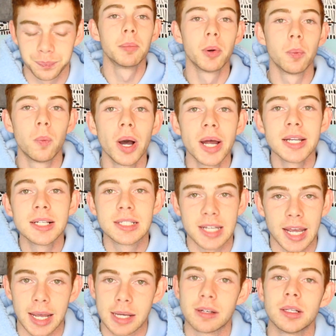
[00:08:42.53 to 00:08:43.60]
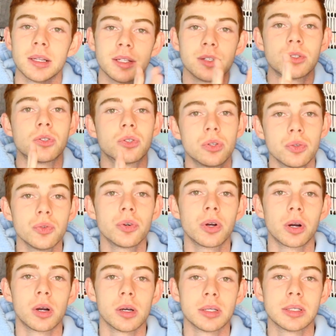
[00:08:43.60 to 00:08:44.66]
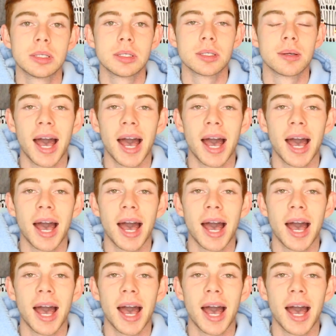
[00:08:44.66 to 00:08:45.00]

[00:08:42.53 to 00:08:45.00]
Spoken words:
But one day, these two girls